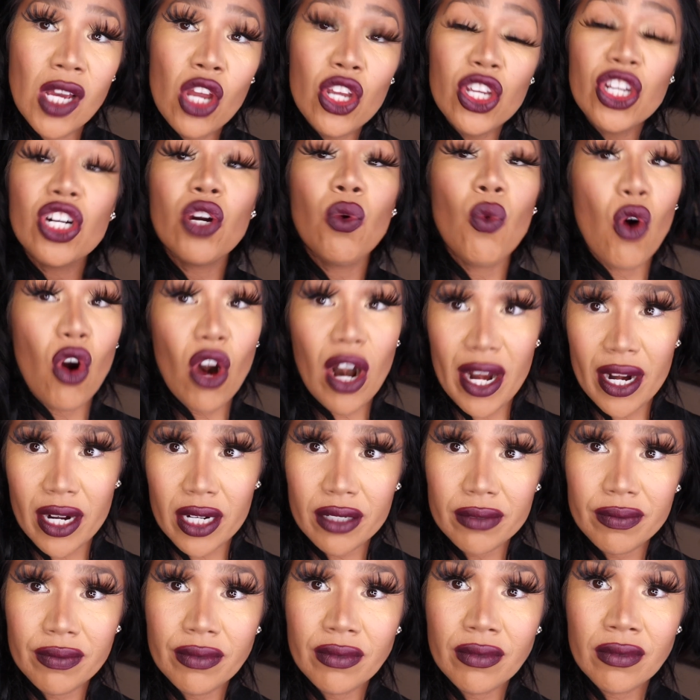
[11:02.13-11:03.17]
You're a
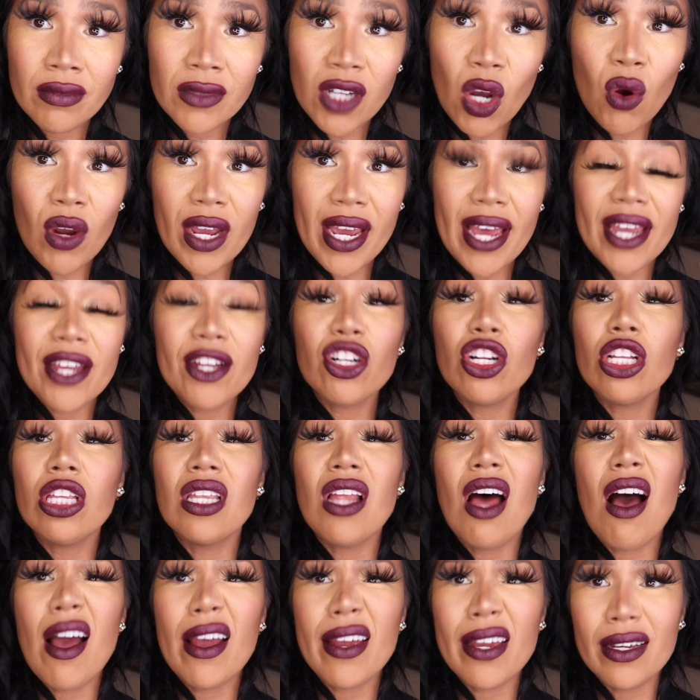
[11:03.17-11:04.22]
warrior, okay? You're a
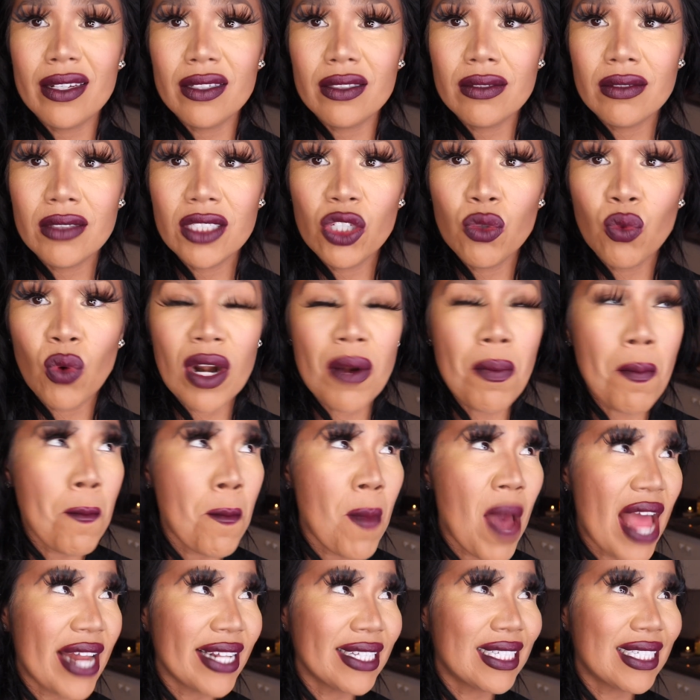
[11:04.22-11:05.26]
lion. You weren't
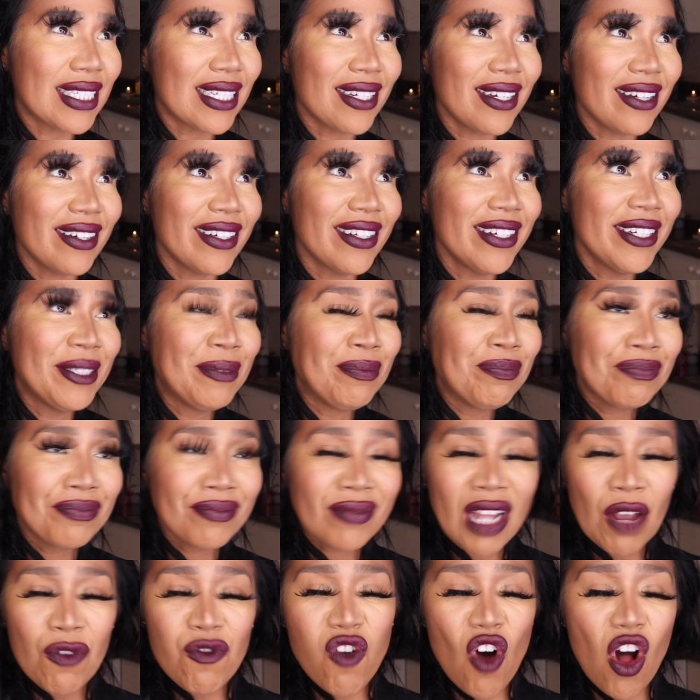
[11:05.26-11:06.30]
meant to
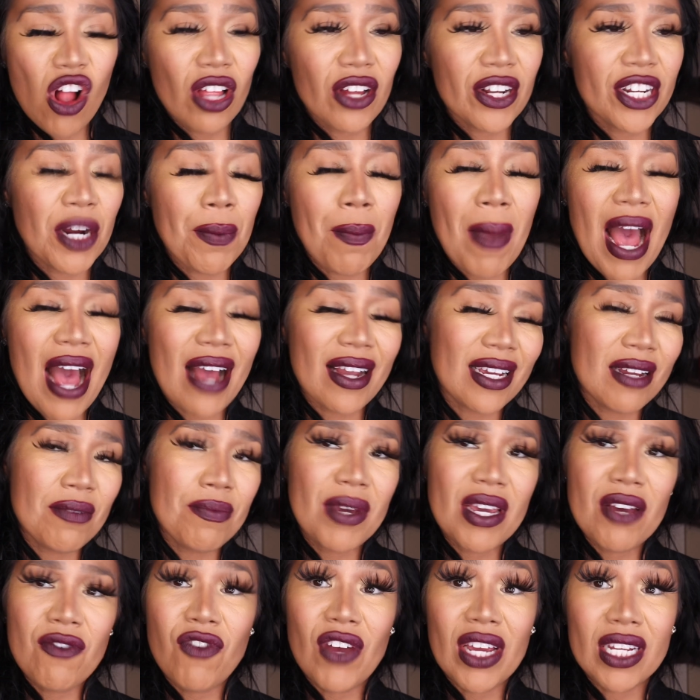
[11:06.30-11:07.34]
fall on your back and
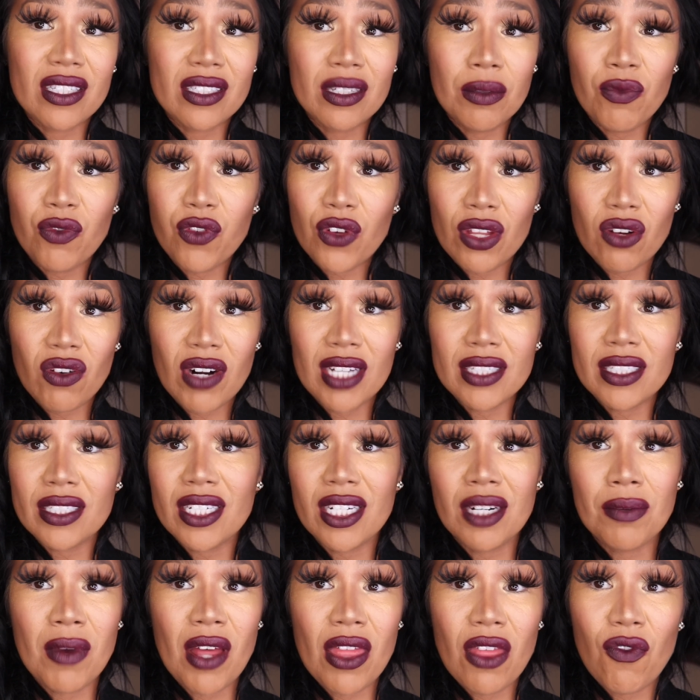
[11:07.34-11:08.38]
be a victim for the rest
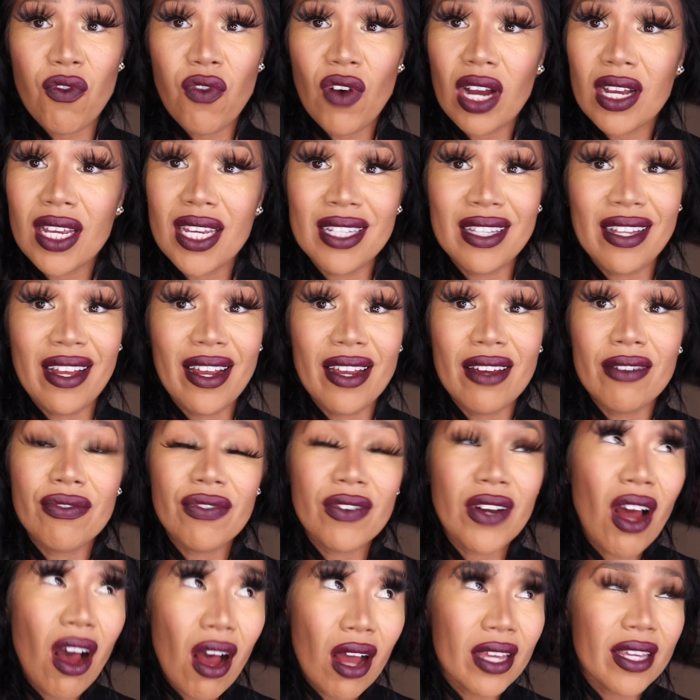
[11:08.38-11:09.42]
of your motherfucking
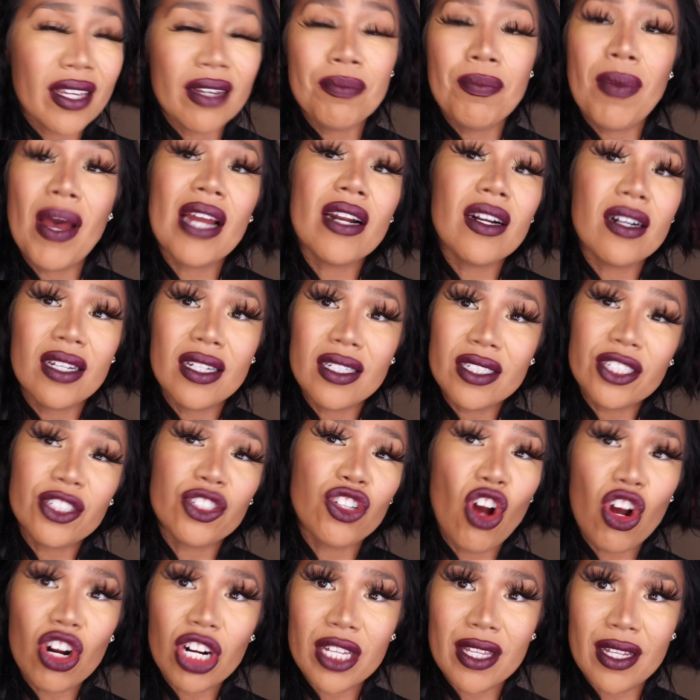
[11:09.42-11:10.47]
life. No, you're better. You're
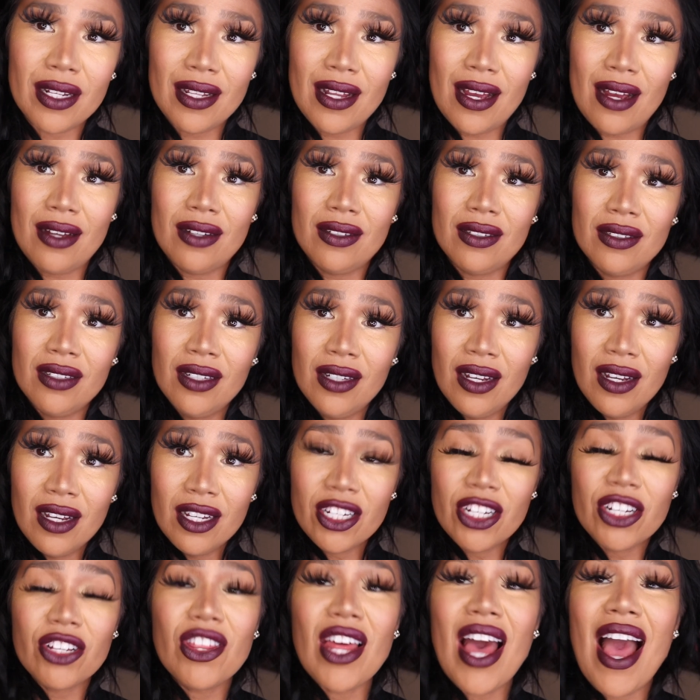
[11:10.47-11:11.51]
stronger than that.
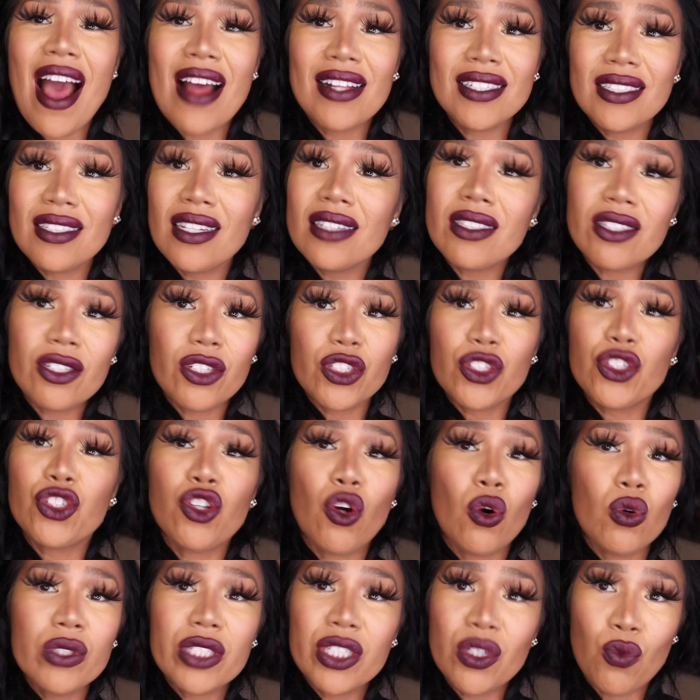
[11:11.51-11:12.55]
You're the ancestors'
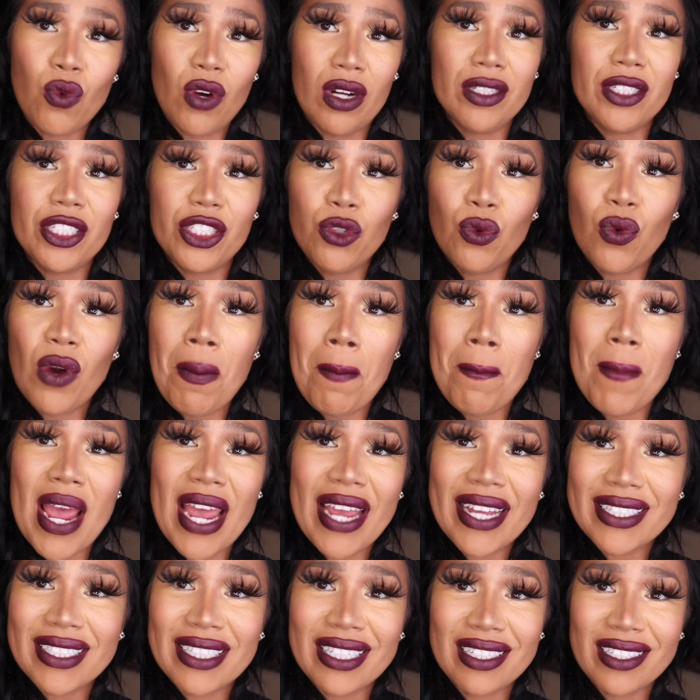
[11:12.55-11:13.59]
chosen ones. You weren't
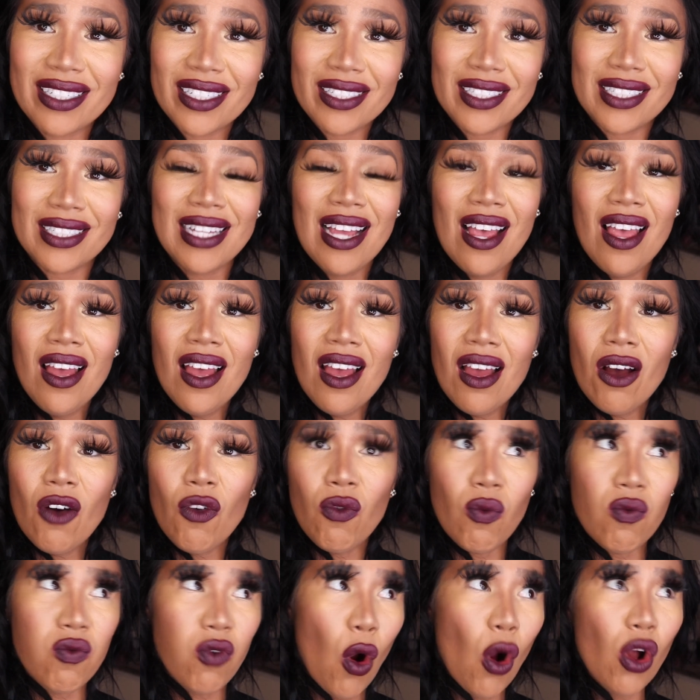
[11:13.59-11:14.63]
made to just
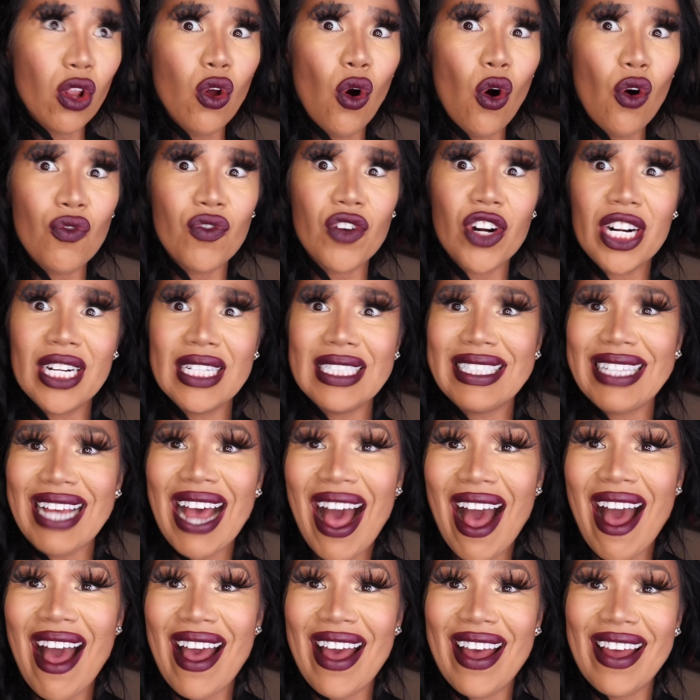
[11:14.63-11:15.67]
roll over and
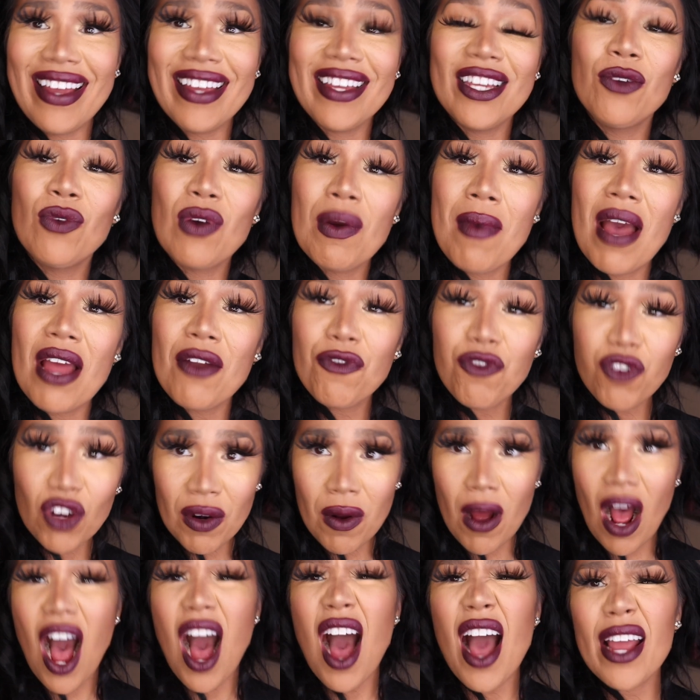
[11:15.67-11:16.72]
die. You were meant for
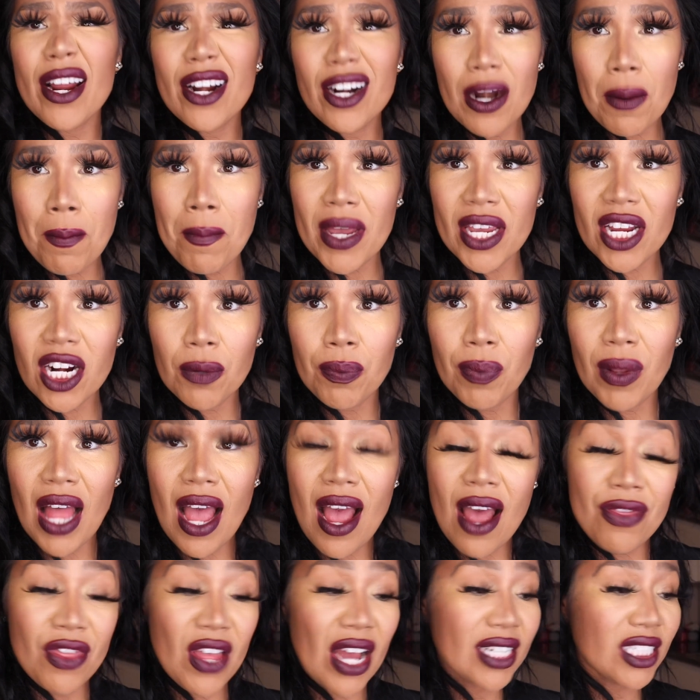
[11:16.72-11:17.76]
a higher and bigger
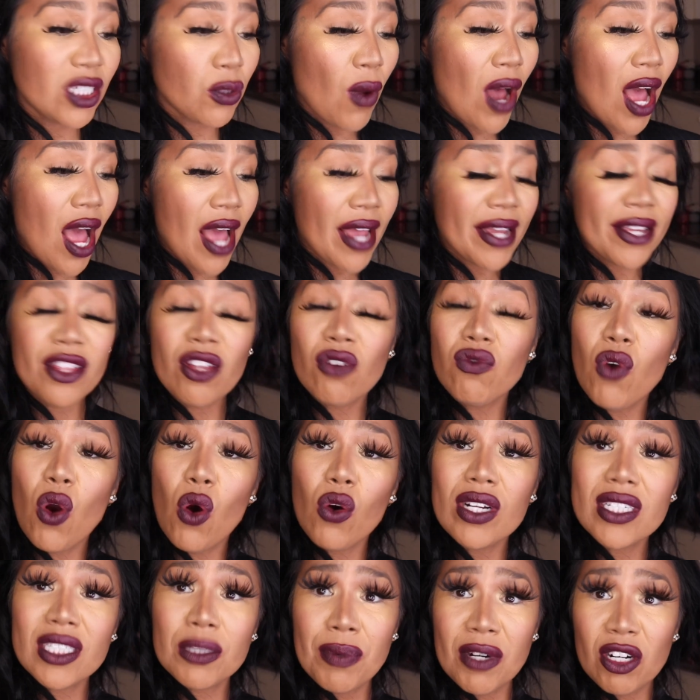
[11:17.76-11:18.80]
plan. That's why the
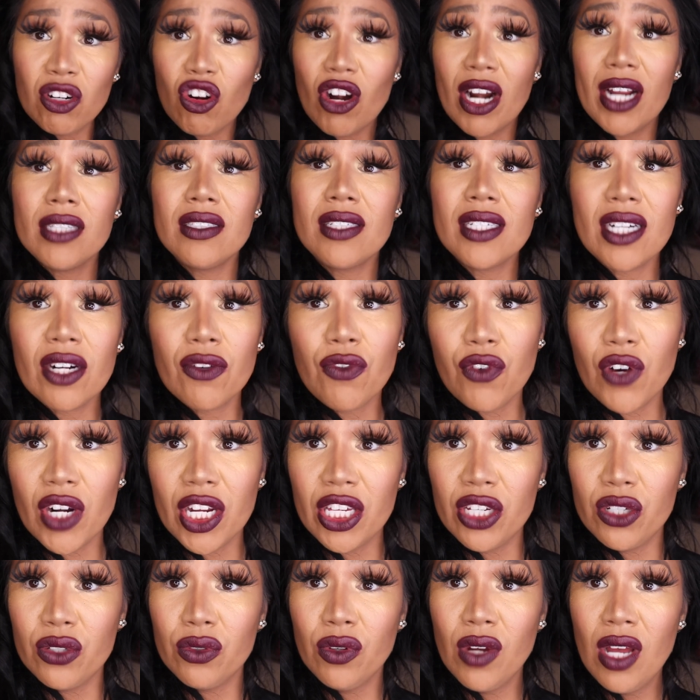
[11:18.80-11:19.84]
road has been crazier for
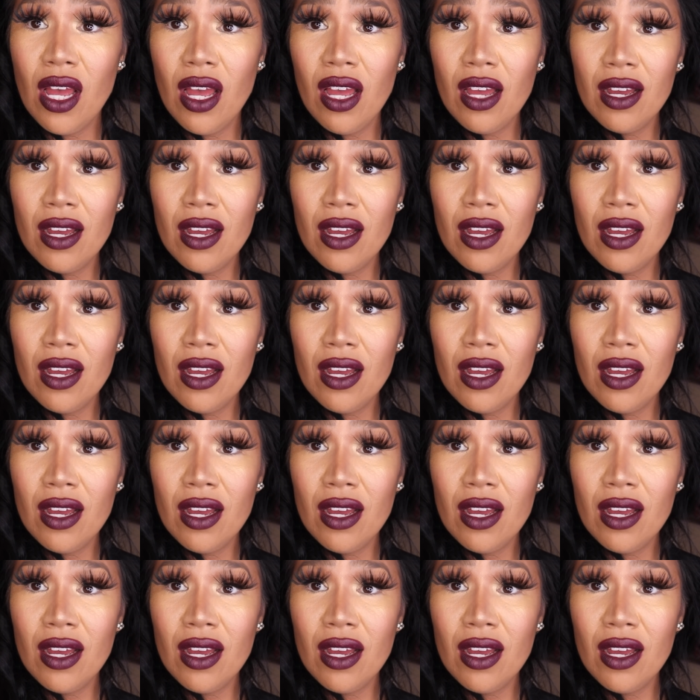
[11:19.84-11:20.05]
you.